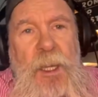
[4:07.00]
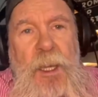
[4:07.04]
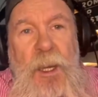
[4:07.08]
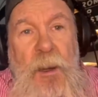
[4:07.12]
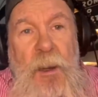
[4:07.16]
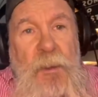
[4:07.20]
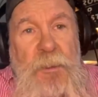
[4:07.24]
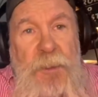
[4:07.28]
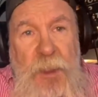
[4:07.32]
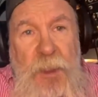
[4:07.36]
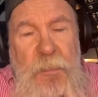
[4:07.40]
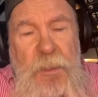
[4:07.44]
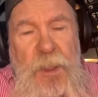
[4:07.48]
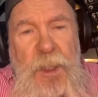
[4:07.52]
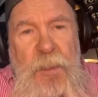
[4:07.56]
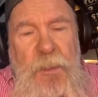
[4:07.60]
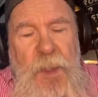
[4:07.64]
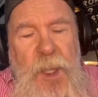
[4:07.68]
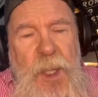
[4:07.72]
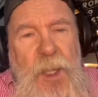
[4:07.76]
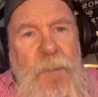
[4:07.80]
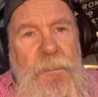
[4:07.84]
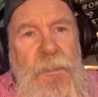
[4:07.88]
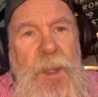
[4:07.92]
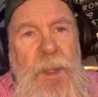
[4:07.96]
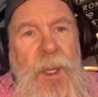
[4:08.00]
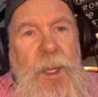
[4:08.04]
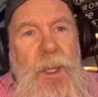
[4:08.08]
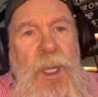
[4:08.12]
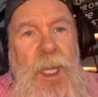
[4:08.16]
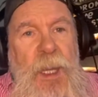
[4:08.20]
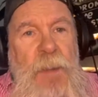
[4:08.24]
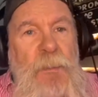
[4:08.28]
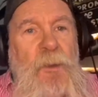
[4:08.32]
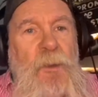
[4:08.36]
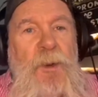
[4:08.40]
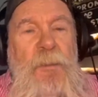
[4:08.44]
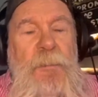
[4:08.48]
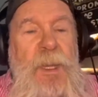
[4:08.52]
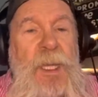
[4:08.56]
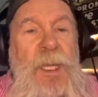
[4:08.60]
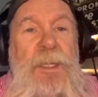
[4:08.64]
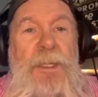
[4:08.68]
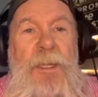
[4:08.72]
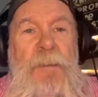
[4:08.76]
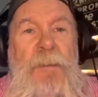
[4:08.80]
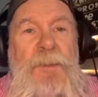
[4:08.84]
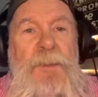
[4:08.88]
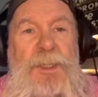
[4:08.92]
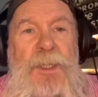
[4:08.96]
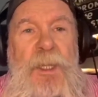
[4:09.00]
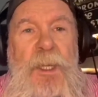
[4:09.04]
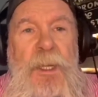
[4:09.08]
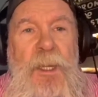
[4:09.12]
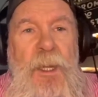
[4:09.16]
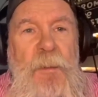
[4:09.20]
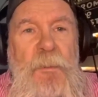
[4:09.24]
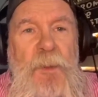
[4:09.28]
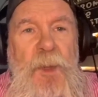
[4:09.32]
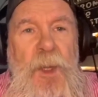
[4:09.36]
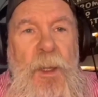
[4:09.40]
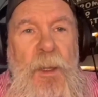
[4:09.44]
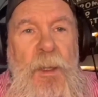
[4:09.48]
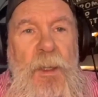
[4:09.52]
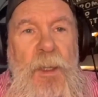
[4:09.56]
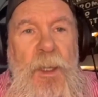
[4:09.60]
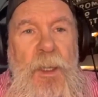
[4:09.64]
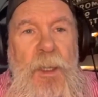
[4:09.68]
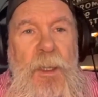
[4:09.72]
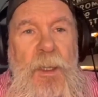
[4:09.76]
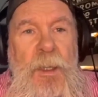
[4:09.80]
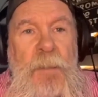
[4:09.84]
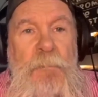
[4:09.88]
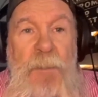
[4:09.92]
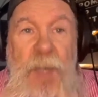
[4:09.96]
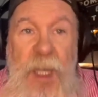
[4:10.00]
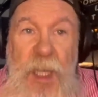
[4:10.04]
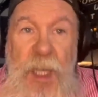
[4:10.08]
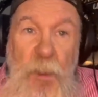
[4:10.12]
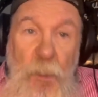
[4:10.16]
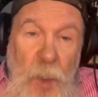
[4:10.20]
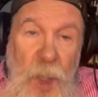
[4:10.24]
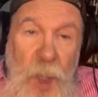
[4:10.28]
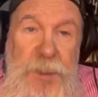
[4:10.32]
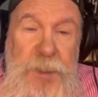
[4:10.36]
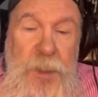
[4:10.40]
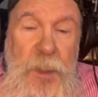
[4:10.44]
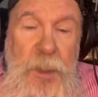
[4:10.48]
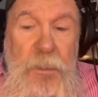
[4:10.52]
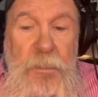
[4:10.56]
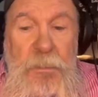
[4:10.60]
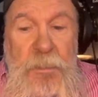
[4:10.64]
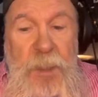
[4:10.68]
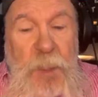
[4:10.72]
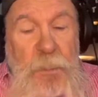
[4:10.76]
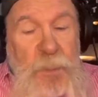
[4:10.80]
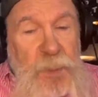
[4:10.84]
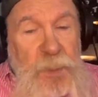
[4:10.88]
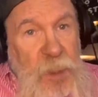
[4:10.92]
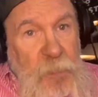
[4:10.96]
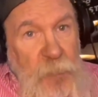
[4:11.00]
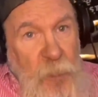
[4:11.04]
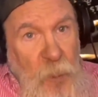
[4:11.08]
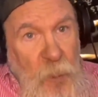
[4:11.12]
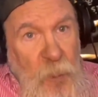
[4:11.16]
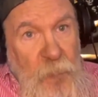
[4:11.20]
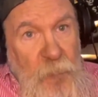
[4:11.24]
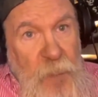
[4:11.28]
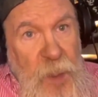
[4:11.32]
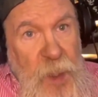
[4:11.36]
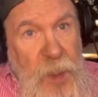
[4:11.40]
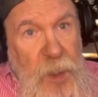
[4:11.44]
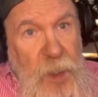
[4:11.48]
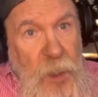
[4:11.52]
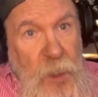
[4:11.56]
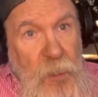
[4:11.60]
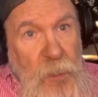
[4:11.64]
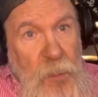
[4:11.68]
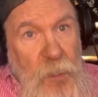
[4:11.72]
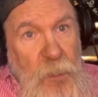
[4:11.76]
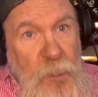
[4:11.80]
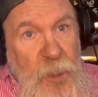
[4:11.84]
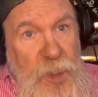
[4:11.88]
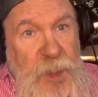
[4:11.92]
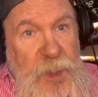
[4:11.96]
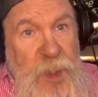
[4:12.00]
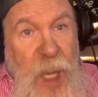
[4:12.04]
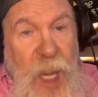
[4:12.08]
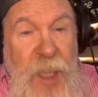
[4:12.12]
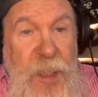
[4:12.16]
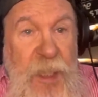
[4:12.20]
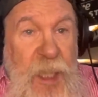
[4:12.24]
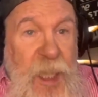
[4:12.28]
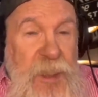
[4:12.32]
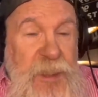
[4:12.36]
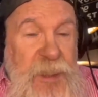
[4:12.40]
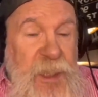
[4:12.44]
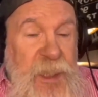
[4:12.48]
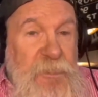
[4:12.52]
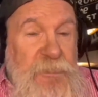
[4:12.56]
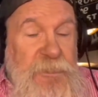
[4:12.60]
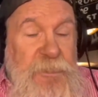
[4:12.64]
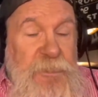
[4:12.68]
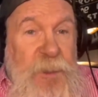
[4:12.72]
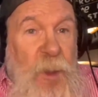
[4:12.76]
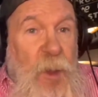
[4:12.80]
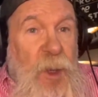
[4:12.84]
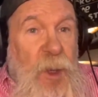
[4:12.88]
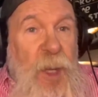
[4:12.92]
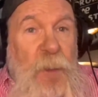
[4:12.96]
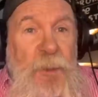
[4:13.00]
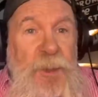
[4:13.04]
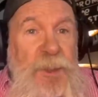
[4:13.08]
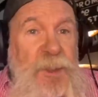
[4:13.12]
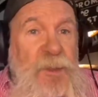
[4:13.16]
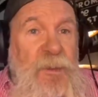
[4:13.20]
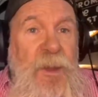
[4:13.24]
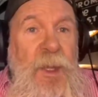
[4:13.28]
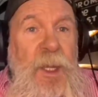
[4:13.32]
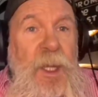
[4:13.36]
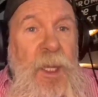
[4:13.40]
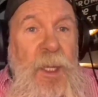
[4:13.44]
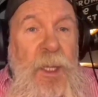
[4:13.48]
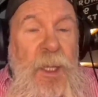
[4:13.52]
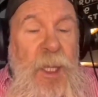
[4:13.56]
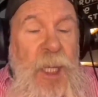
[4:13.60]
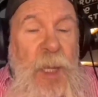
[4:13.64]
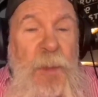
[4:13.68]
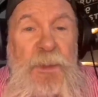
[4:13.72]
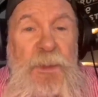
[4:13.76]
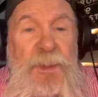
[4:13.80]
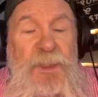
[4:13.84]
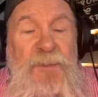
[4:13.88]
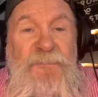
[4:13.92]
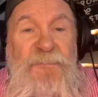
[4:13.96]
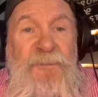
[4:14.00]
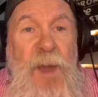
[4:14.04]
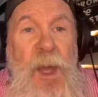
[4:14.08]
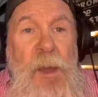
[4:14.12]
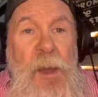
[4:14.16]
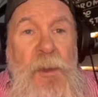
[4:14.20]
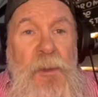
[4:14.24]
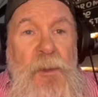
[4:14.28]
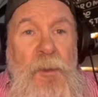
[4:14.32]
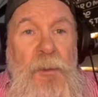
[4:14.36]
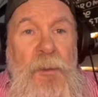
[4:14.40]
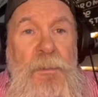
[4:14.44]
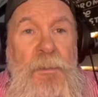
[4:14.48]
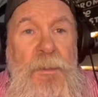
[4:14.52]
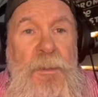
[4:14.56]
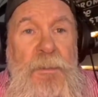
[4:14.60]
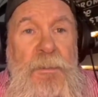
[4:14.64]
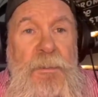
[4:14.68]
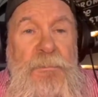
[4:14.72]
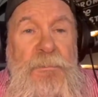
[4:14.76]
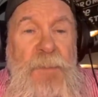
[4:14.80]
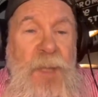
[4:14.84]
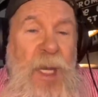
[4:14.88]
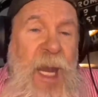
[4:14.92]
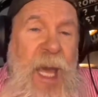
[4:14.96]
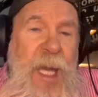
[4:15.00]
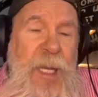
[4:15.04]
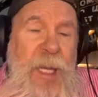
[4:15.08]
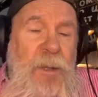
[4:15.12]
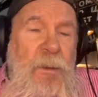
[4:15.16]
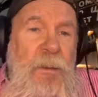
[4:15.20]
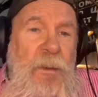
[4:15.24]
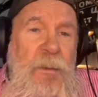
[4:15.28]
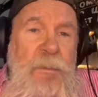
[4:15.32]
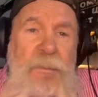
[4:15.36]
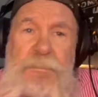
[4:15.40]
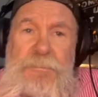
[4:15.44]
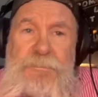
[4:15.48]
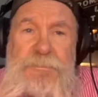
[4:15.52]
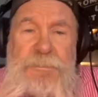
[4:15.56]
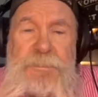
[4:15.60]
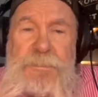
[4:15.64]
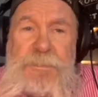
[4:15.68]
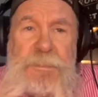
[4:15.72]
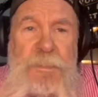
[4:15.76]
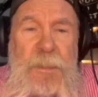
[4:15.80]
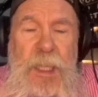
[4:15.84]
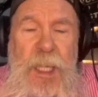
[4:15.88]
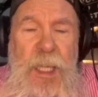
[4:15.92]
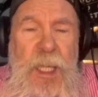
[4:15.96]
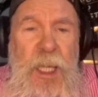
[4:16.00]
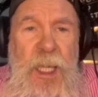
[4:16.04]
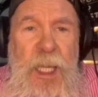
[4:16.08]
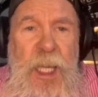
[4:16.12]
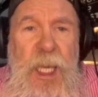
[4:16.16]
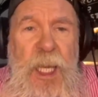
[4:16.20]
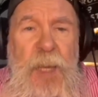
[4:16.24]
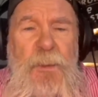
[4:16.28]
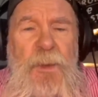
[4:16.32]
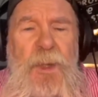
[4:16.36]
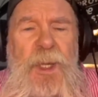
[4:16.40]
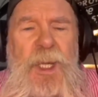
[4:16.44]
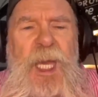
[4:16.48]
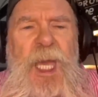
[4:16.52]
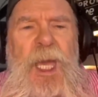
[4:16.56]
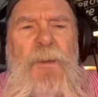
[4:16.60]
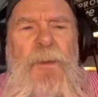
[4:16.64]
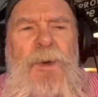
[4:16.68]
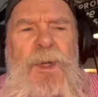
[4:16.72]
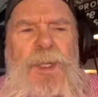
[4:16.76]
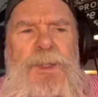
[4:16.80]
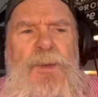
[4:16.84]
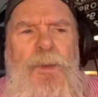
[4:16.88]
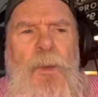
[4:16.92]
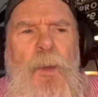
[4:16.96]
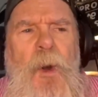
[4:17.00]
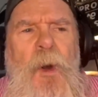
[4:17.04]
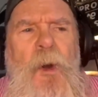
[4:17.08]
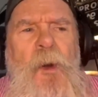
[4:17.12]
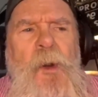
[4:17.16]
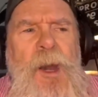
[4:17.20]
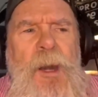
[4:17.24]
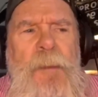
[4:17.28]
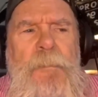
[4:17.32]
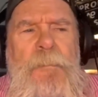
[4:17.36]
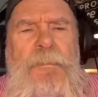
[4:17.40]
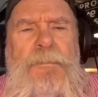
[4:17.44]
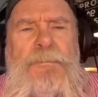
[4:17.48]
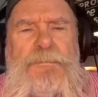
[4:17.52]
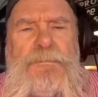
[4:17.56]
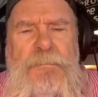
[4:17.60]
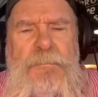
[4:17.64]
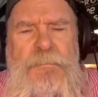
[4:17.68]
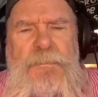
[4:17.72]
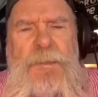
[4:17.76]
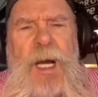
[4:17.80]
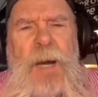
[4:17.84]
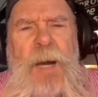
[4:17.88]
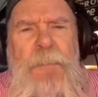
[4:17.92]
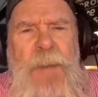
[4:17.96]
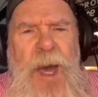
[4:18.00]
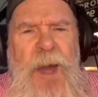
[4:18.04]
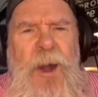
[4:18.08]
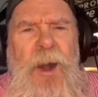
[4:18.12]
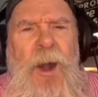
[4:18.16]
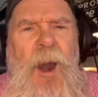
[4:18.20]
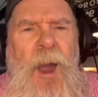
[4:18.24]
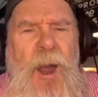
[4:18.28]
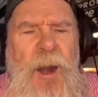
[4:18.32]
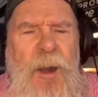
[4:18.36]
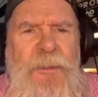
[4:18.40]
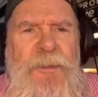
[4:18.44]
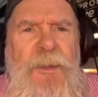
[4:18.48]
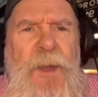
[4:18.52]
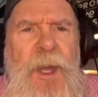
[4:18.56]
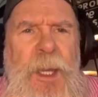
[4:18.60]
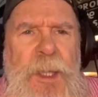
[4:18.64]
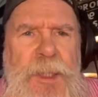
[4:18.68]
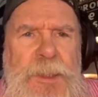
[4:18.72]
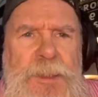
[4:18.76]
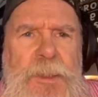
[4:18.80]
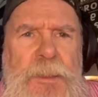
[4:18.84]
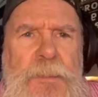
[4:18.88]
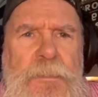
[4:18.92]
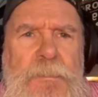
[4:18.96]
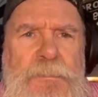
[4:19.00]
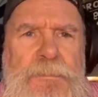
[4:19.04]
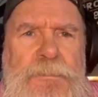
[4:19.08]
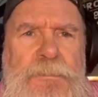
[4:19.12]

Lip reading: or WWF. He wanted to be in WCW, but he wasn't. He was in Puerto Rico, which I guess he thought he was a failure, but I don't, he was worried about a lot of things.